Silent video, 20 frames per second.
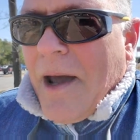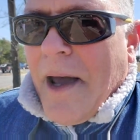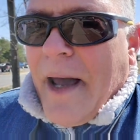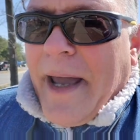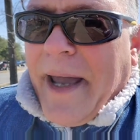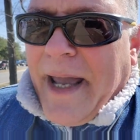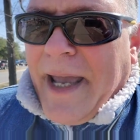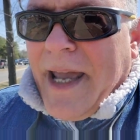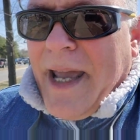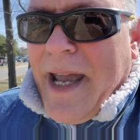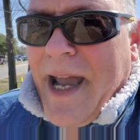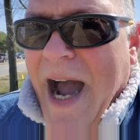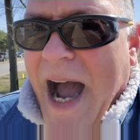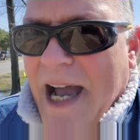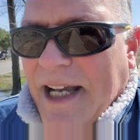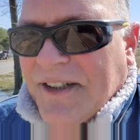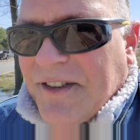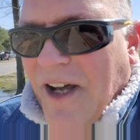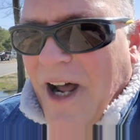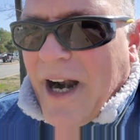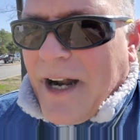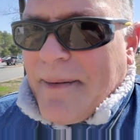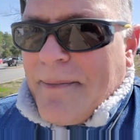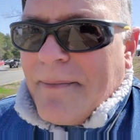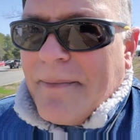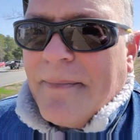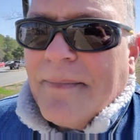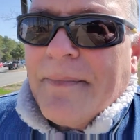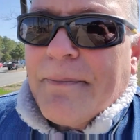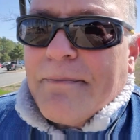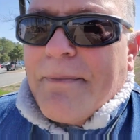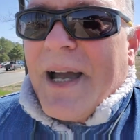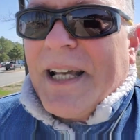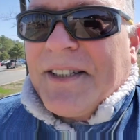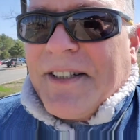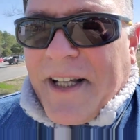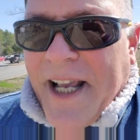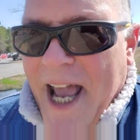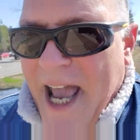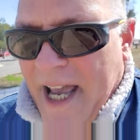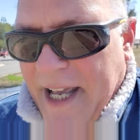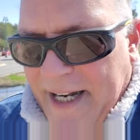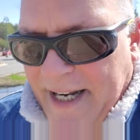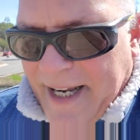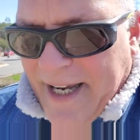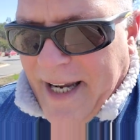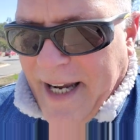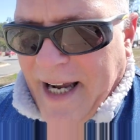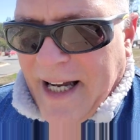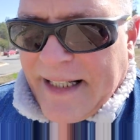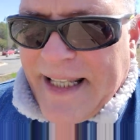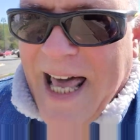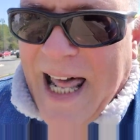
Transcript: And I started investigating and